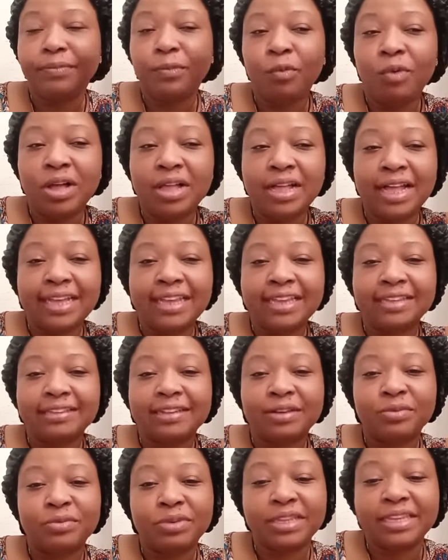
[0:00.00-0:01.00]
well, I
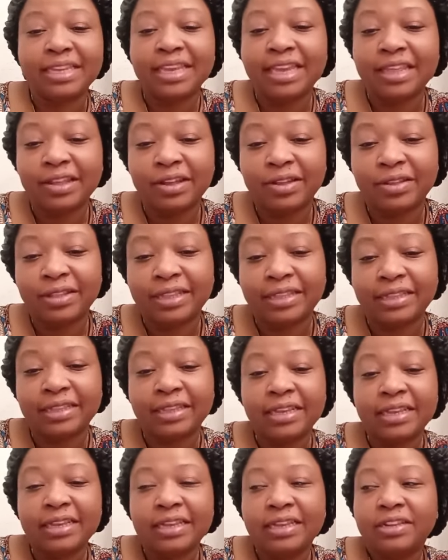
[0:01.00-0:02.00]
guess I want to get on
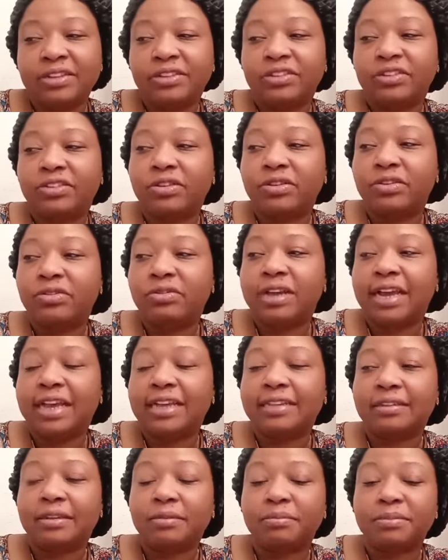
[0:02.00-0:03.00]
and show you
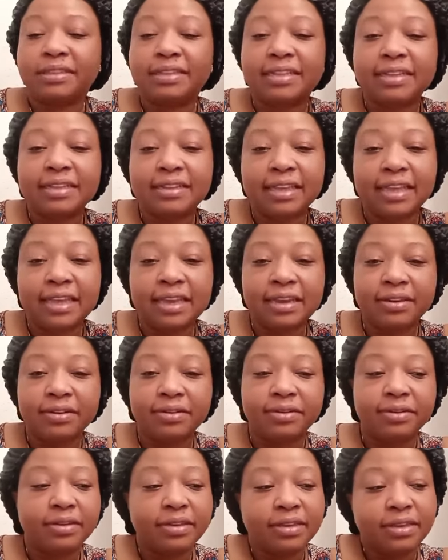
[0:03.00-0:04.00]
guys I'm still
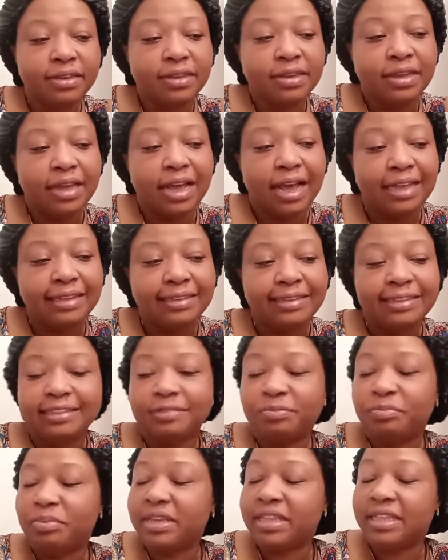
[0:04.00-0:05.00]
here. I
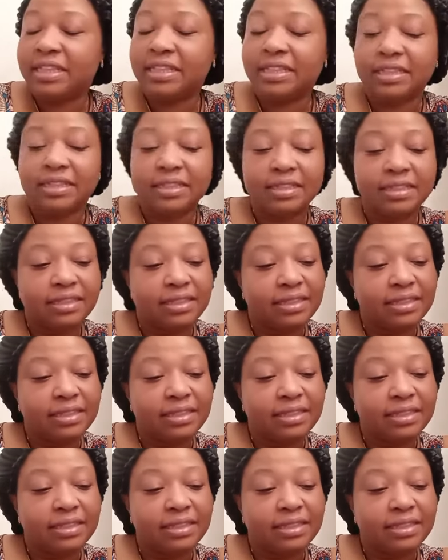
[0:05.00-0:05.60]
just been